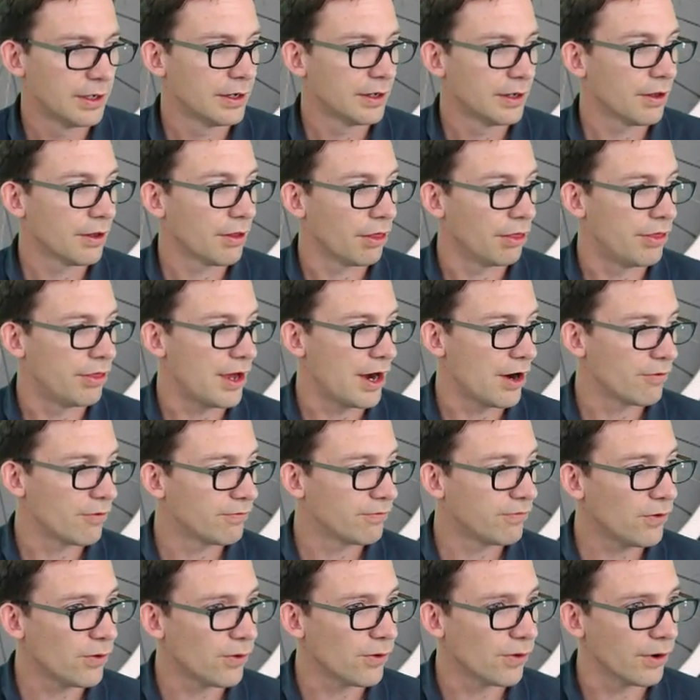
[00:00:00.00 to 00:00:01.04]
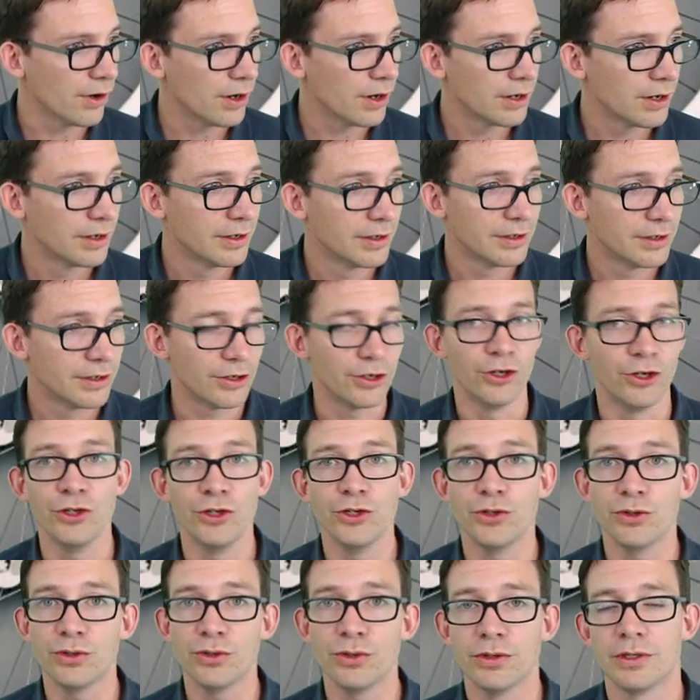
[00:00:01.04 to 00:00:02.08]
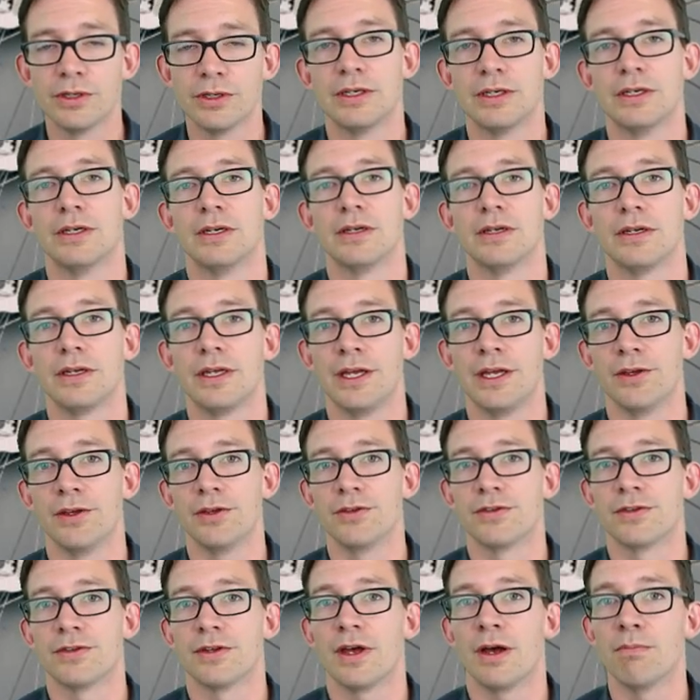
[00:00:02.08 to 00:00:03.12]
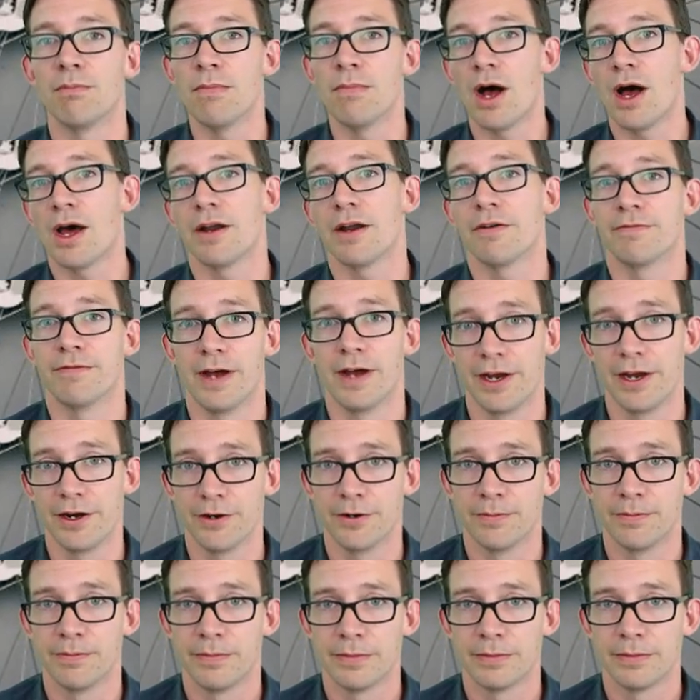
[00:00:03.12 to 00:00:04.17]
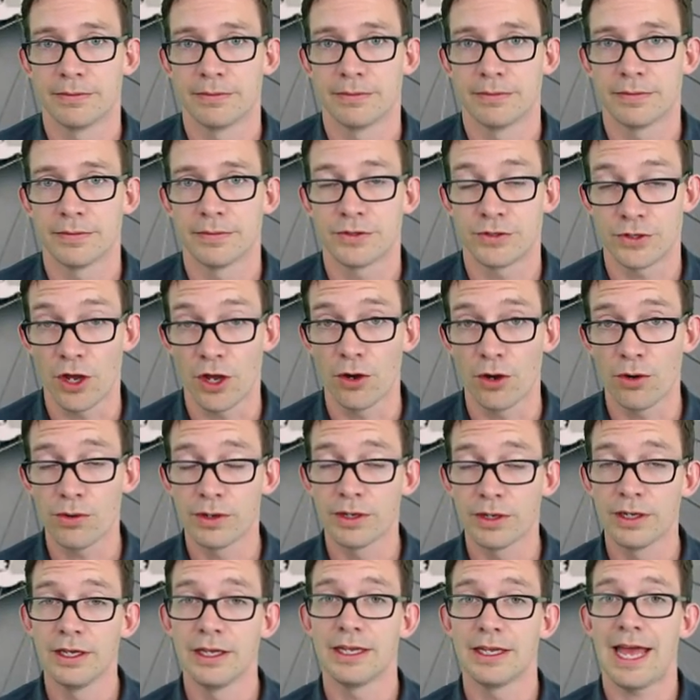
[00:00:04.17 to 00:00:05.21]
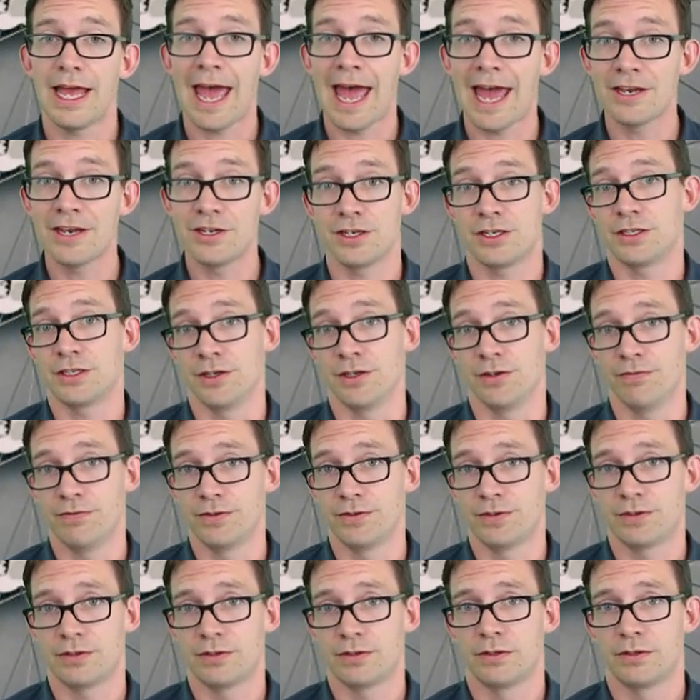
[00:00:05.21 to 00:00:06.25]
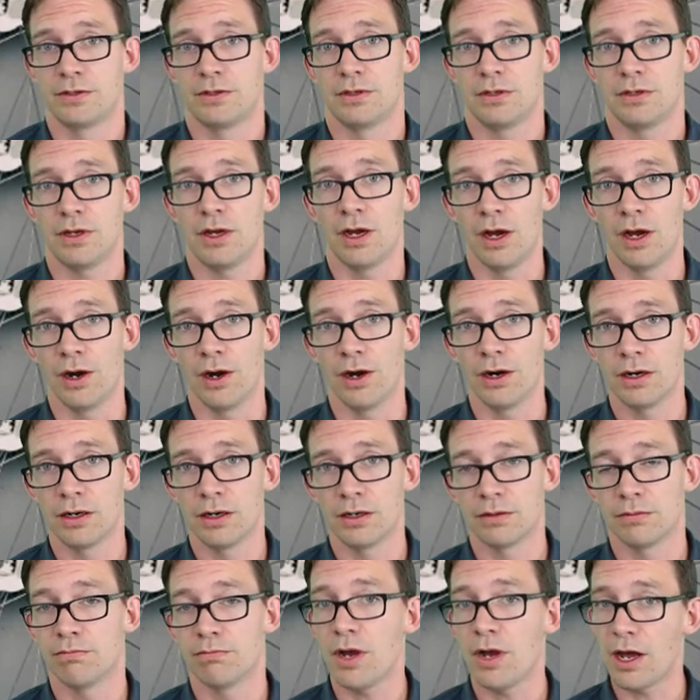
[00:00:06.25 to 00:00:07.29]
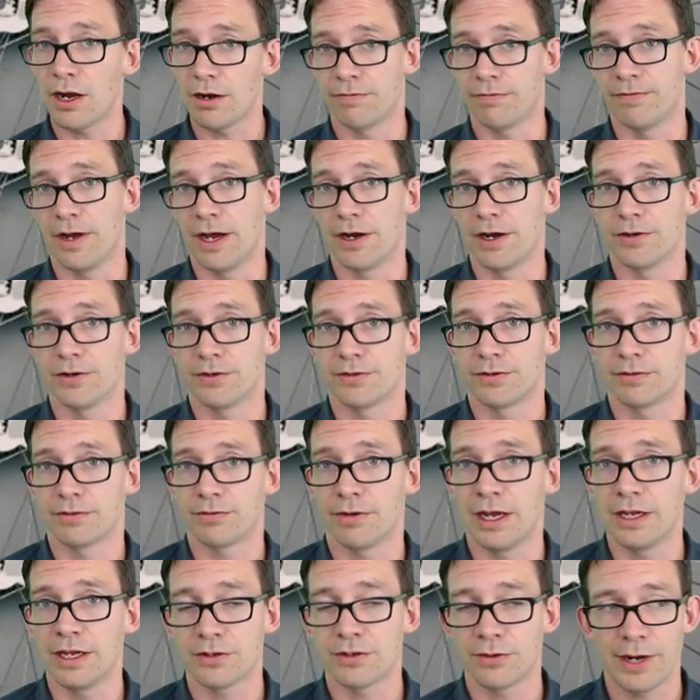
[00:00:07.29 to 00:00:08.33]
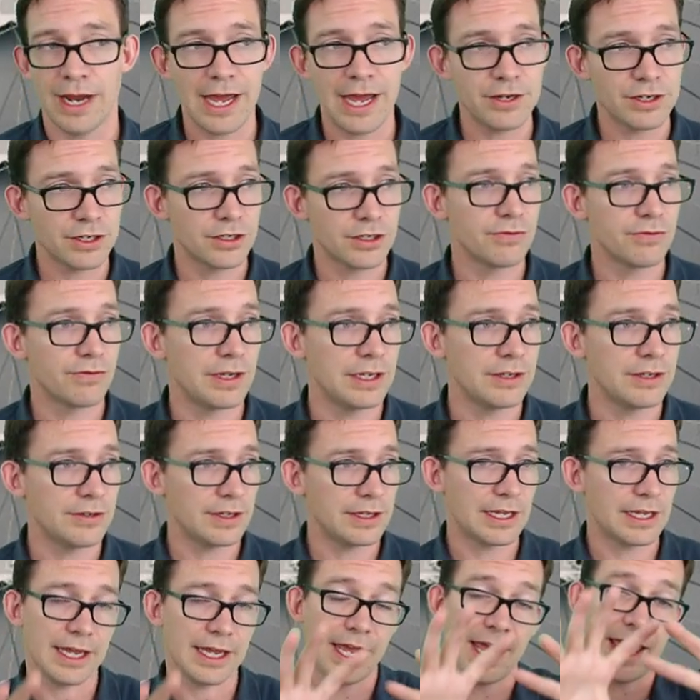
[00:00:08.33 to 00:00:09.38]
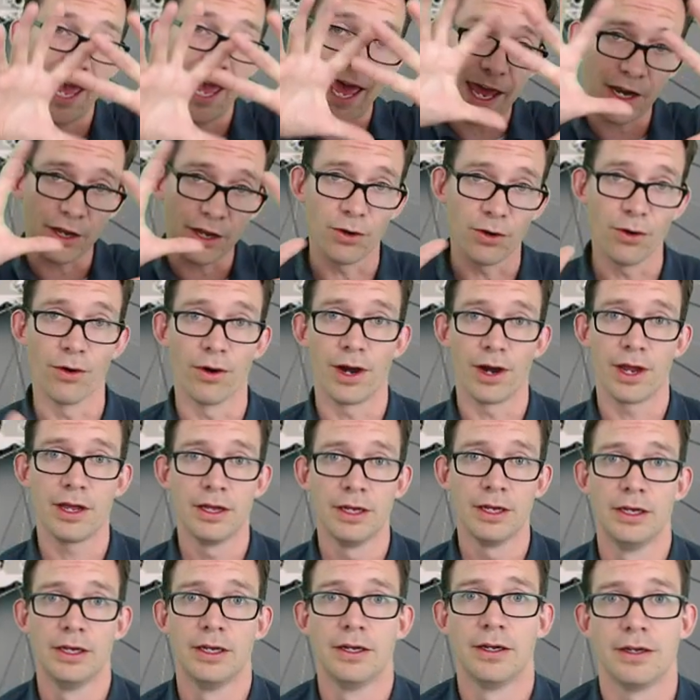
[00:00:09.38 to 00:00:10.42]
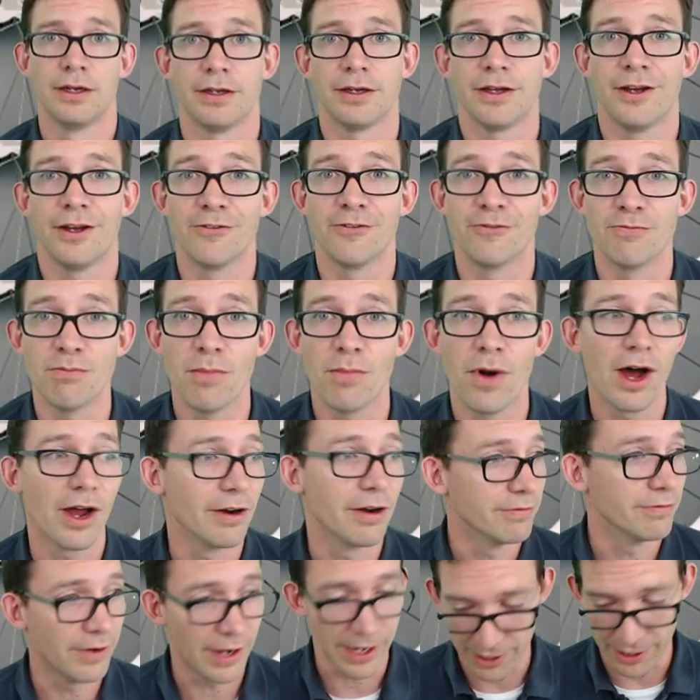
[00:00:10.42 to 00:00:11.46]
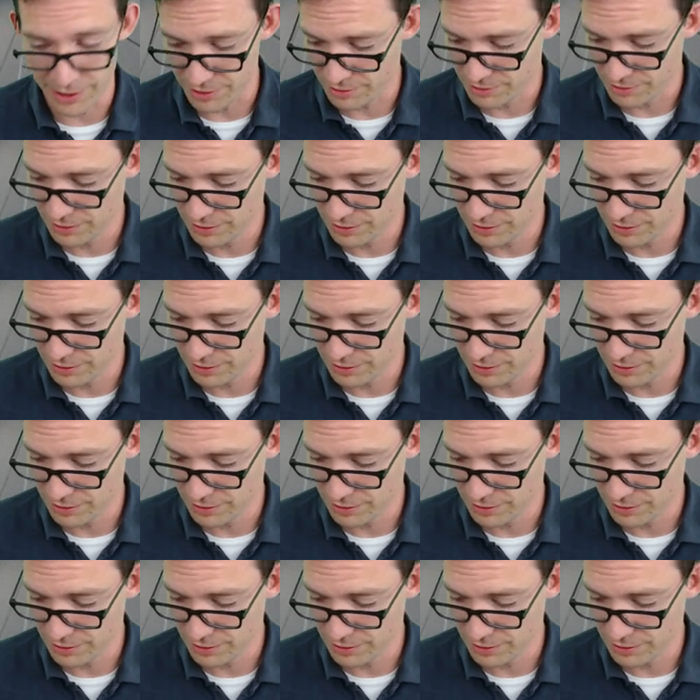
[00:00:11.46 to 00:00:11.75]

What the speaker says: Therefore, new is a modifier. So adjectives are modifiers, right? So an adjective is in the category of modifier.